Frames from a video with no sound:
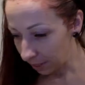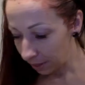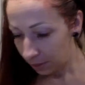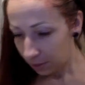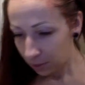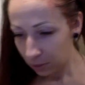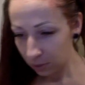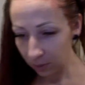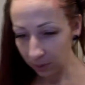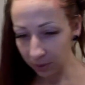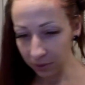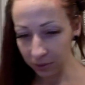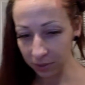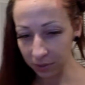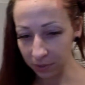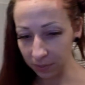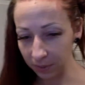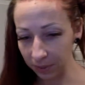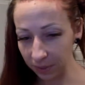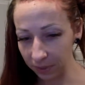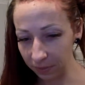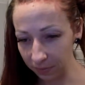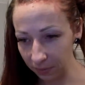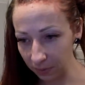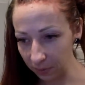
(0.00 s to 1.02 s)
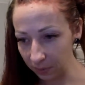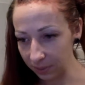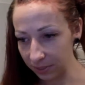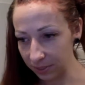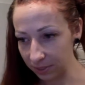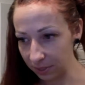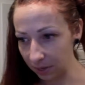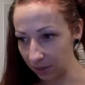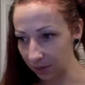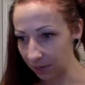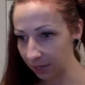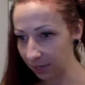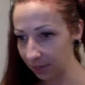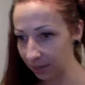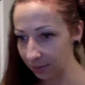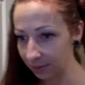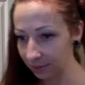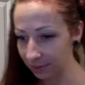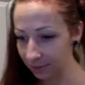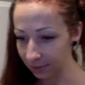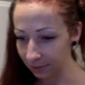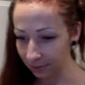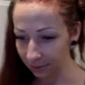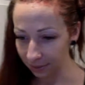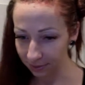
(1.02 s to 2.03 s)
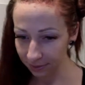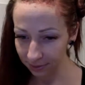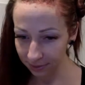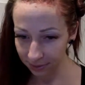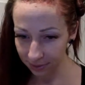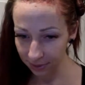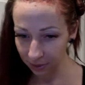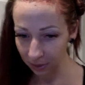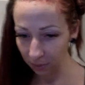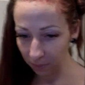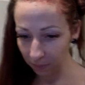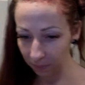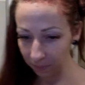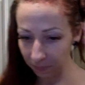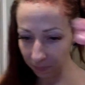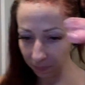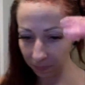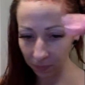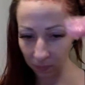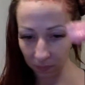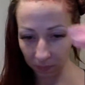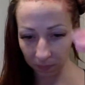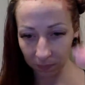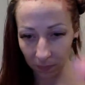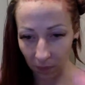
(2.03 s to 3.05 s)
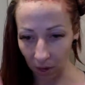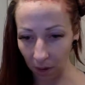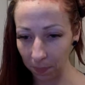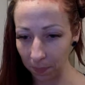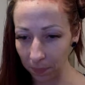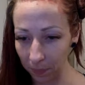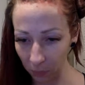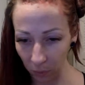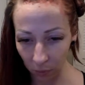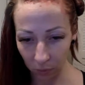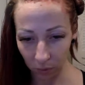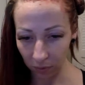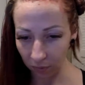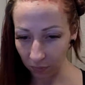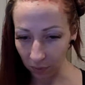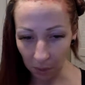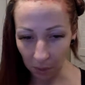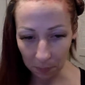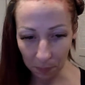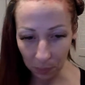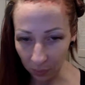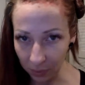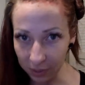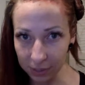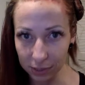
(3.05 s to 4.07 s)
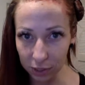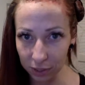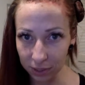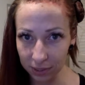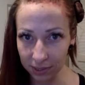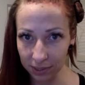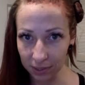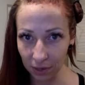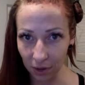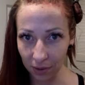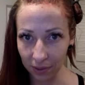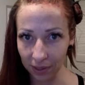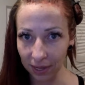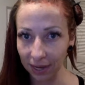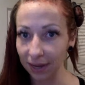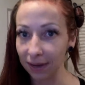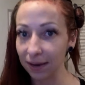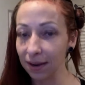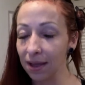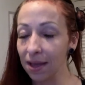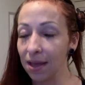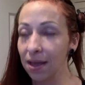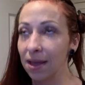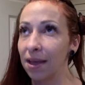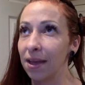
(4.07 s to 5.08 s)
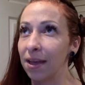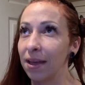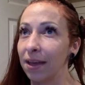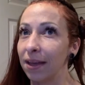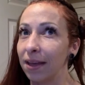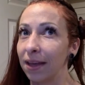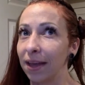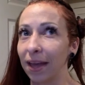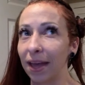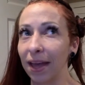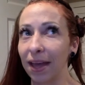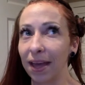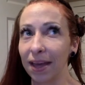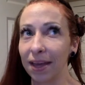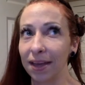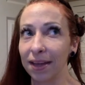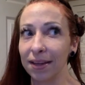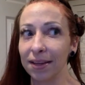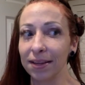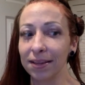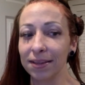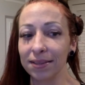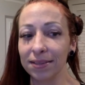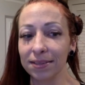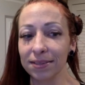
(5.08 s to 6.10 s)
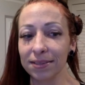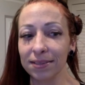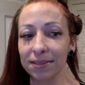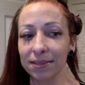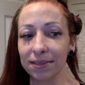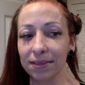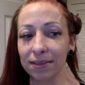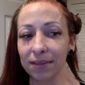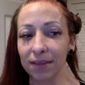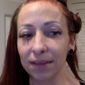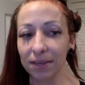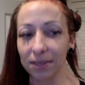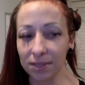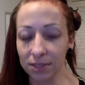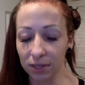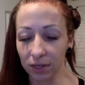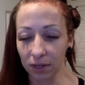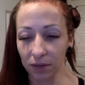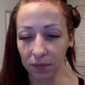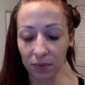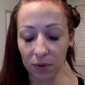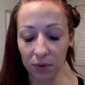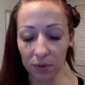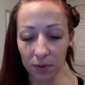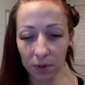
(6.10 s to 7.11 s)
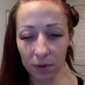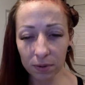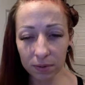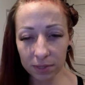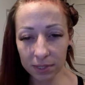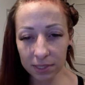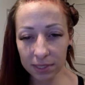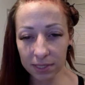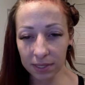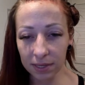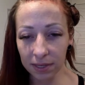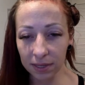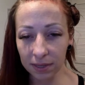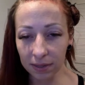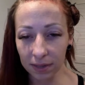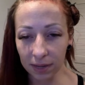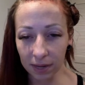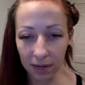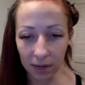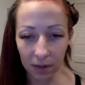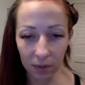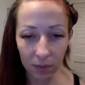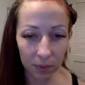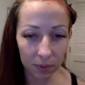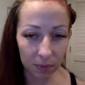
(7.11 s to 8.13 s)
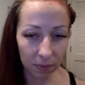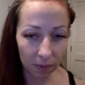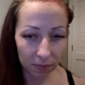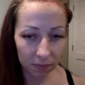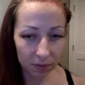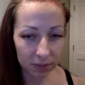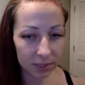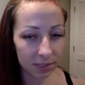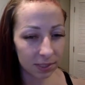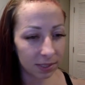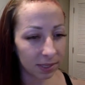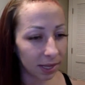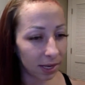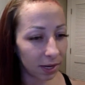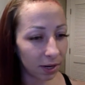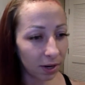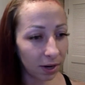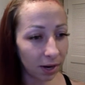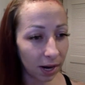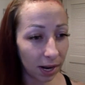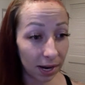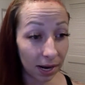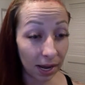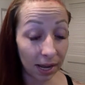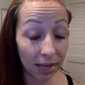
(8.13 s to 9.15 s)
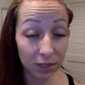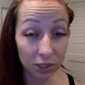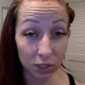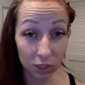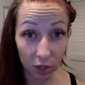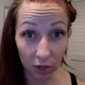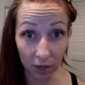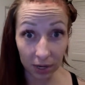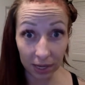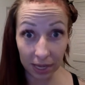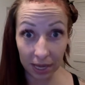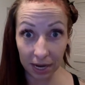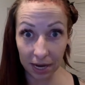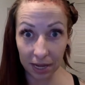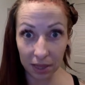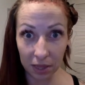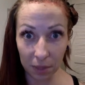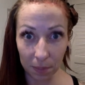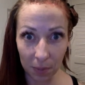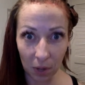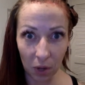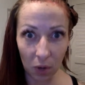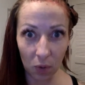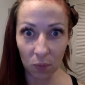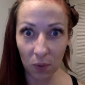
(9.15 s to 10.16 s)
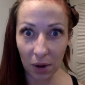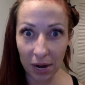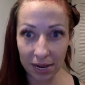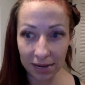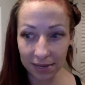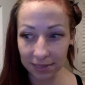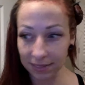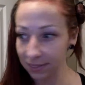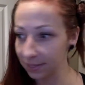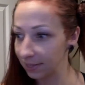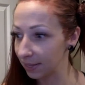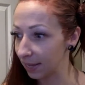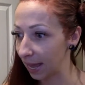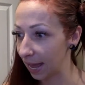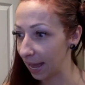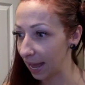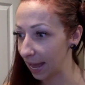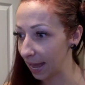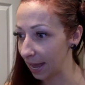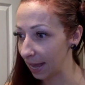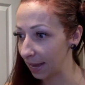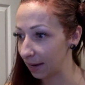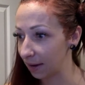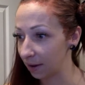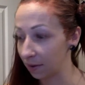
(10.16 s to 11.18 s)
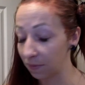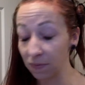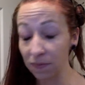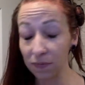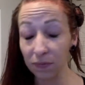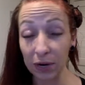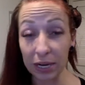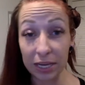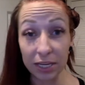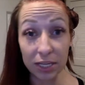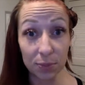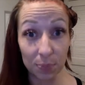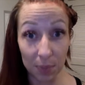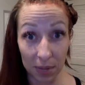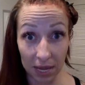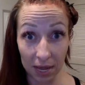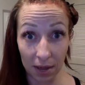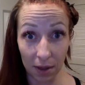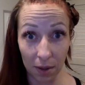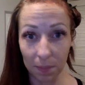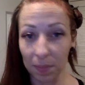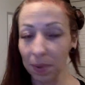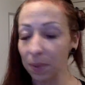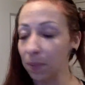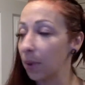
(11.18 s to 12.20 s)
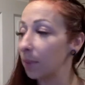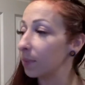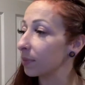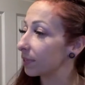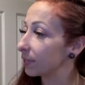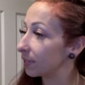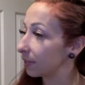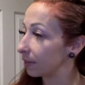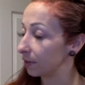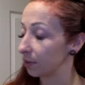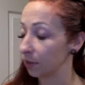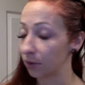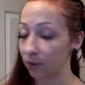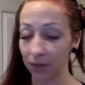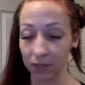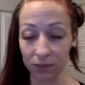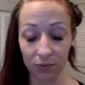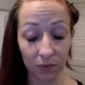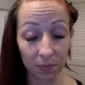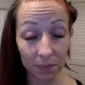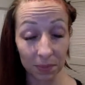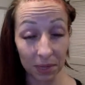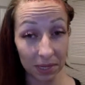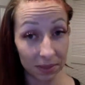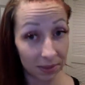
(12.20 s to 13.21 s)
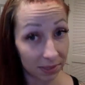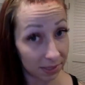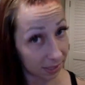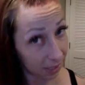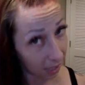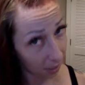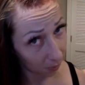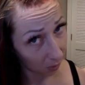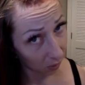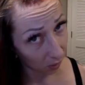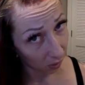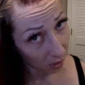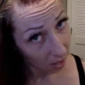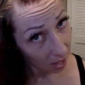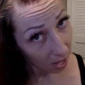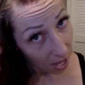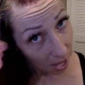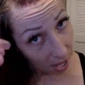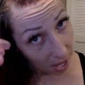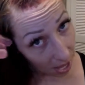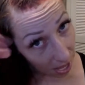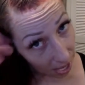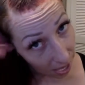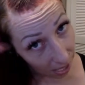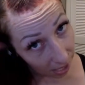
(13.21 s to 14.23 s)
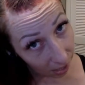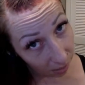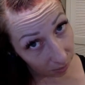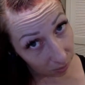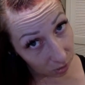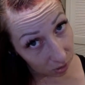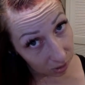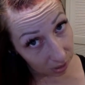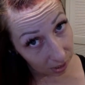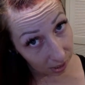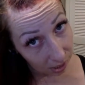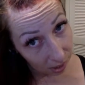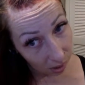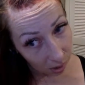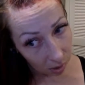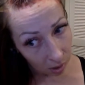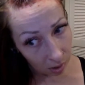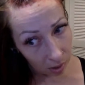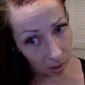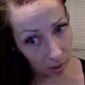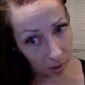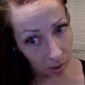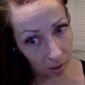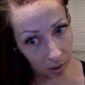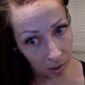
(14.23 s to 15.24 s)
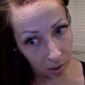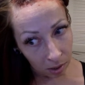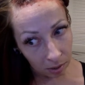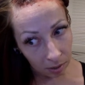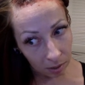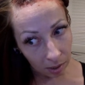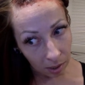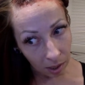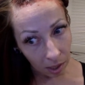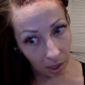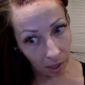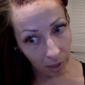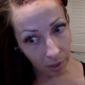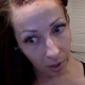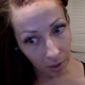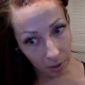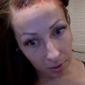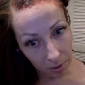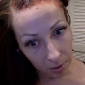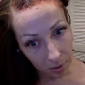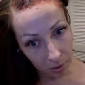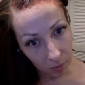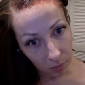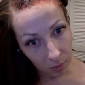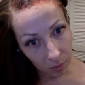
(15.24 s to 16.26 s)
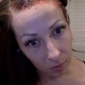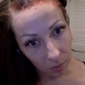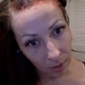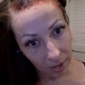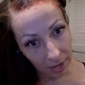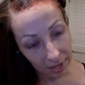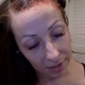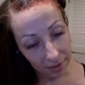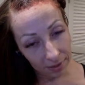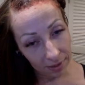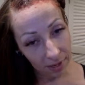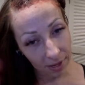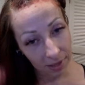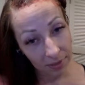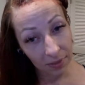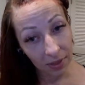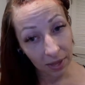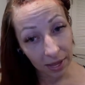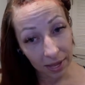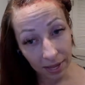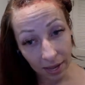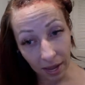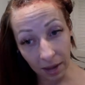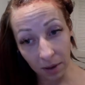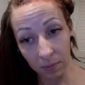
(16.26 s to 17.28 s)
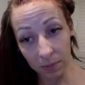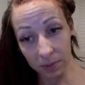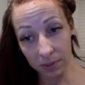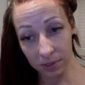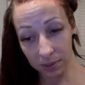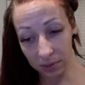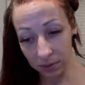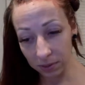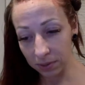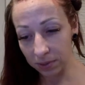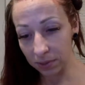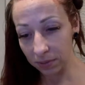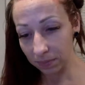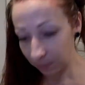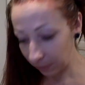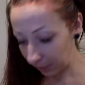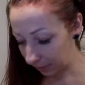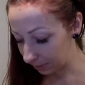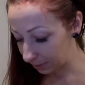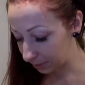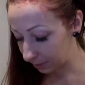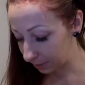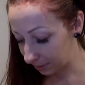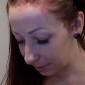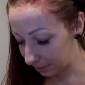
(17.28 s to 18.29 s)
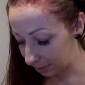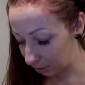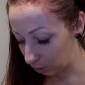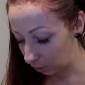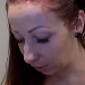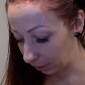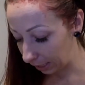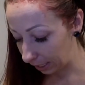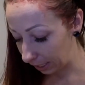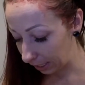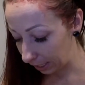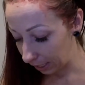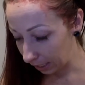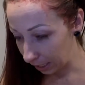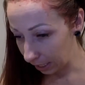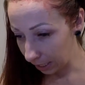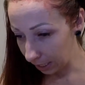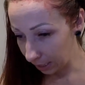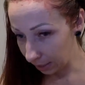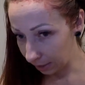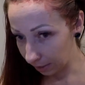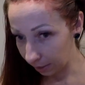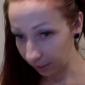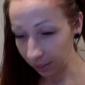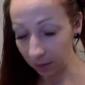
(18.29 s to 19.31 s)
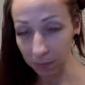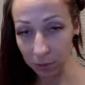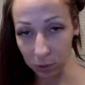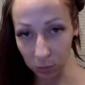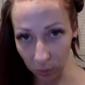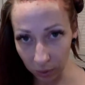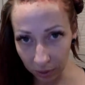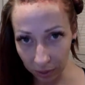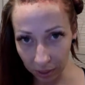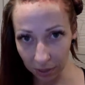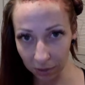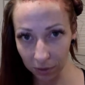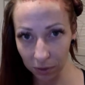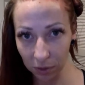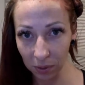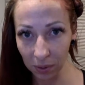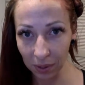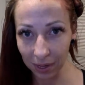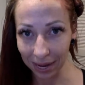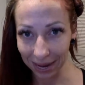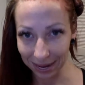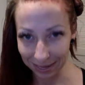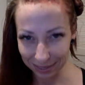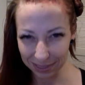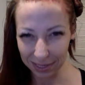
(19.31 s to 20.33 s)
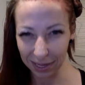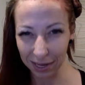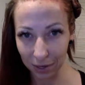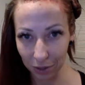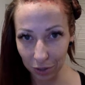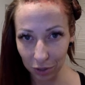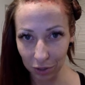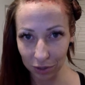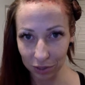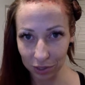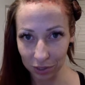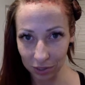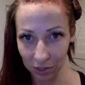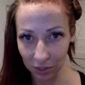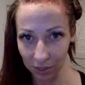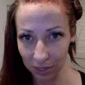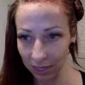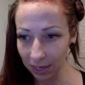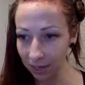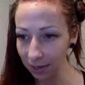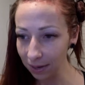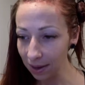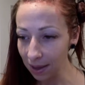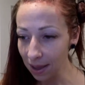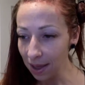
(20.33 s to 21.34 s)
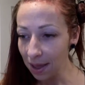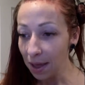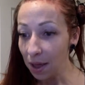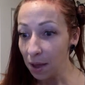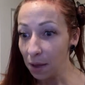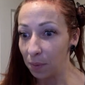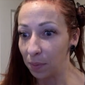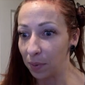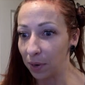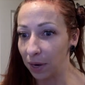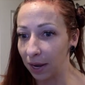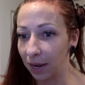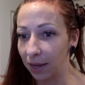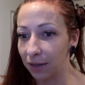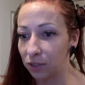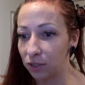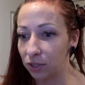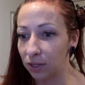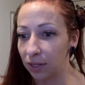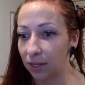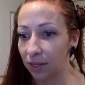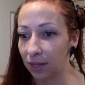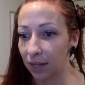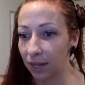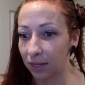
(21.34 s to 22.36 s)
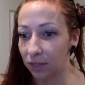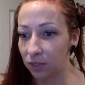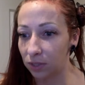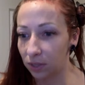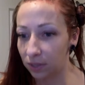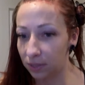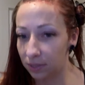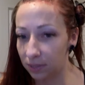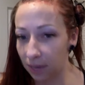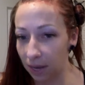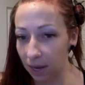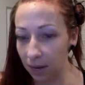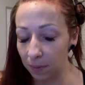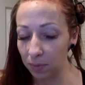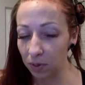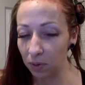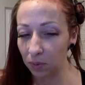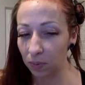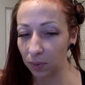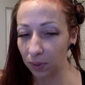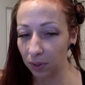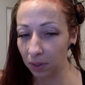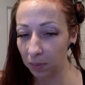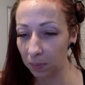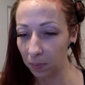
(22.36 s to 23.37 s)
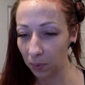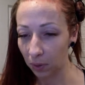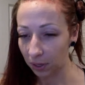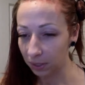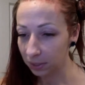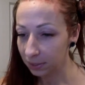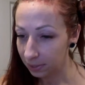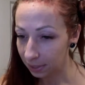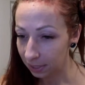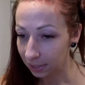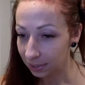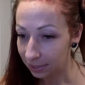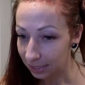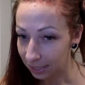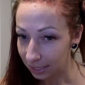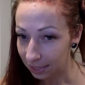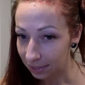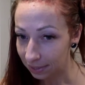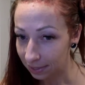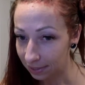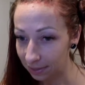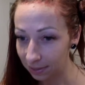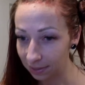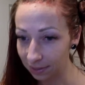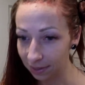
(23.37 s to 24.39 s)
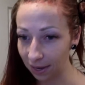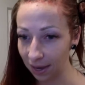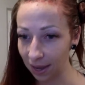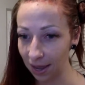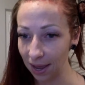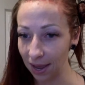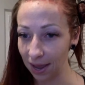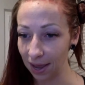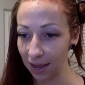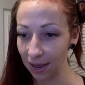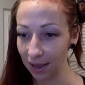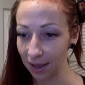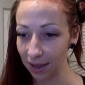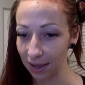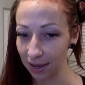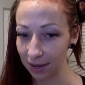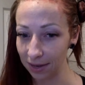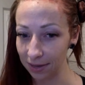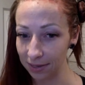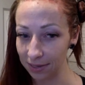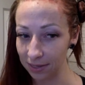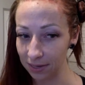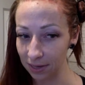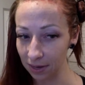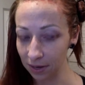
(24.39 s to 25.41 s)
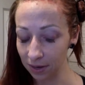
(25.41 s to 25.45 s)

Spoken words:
So I just really focused on it to see the order of operations and all that. And I just took a few notes that I would reference later, and I started getting them all right, and it freaked me out. My mom was sitting across from me at the table, and I was just like, oh, I got another one right. And like, I was like sincerely, like I was working through it as I understood it, but I actually like took time to really process it and